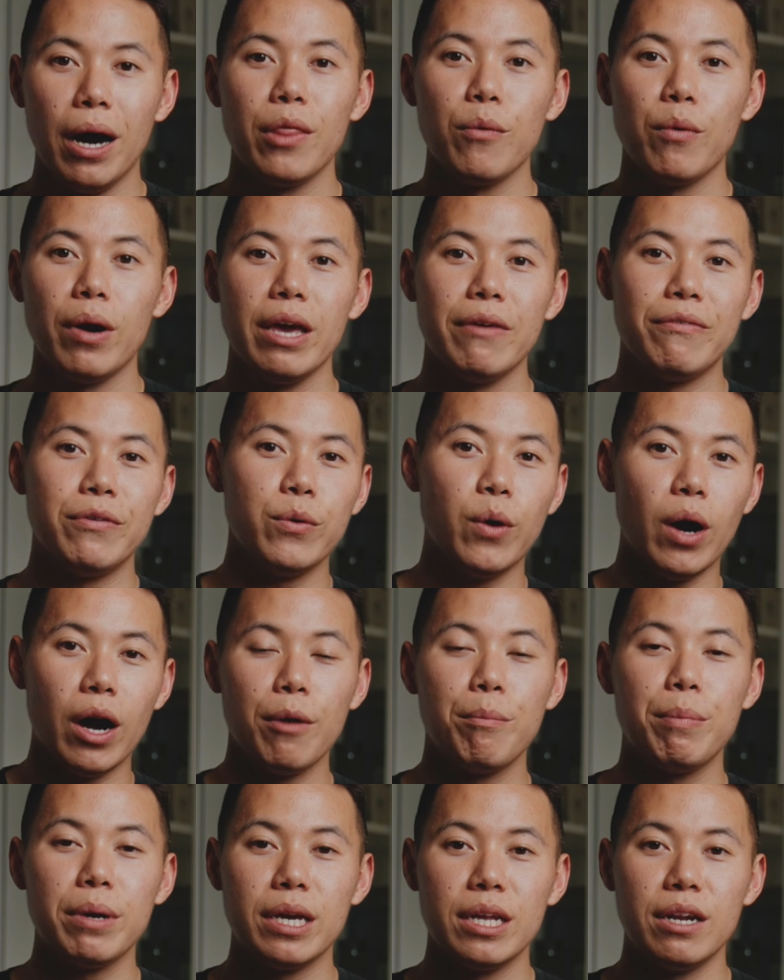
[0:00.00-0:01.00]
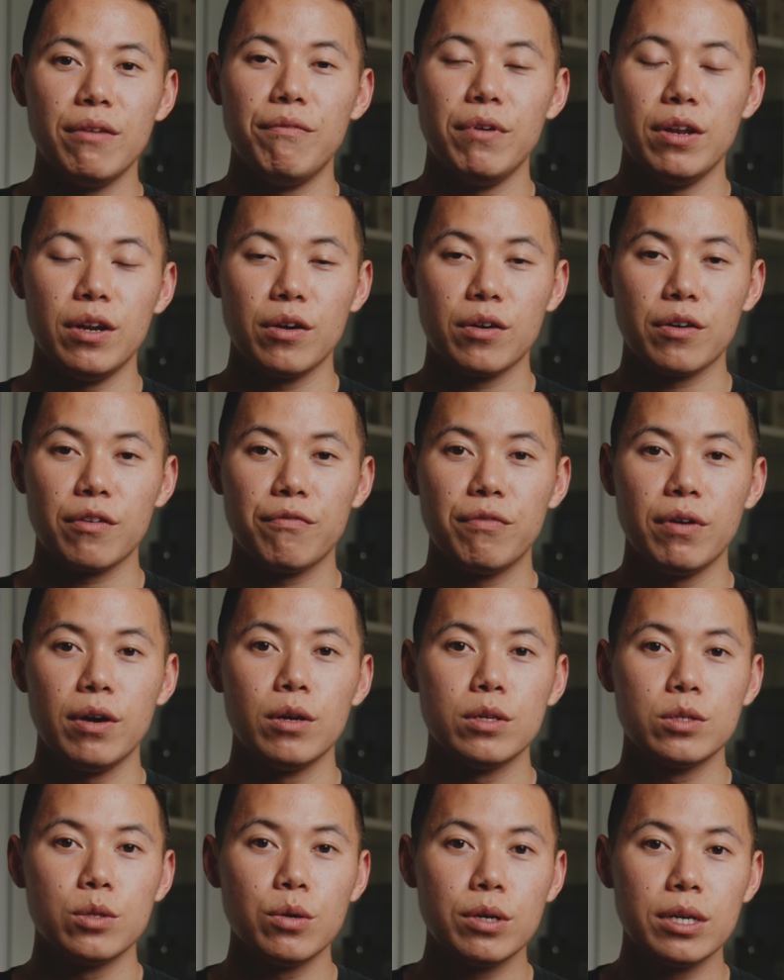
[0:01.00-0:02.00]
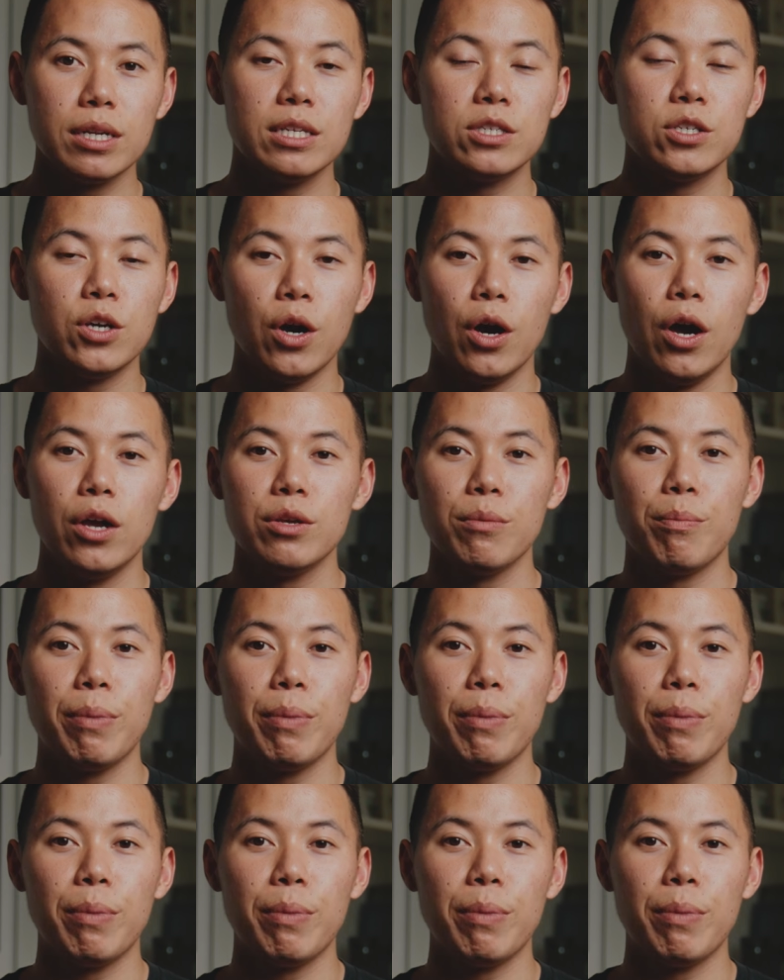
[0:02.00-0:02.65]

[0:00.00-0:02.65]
the way, if you are a beginner videographer who's looking to turn your